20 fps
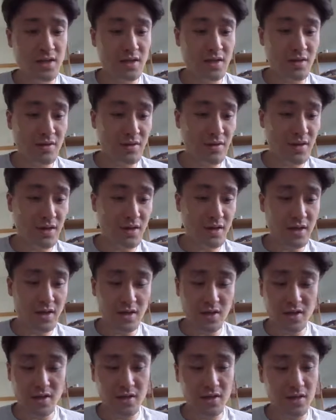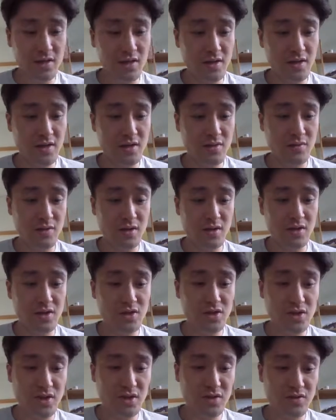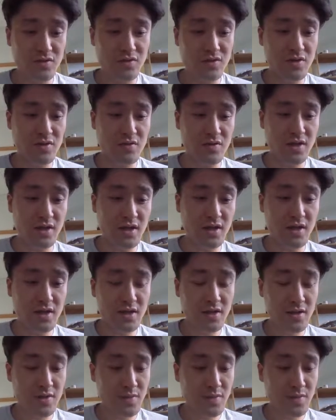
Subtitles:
Okay, and we're gonna check the server again.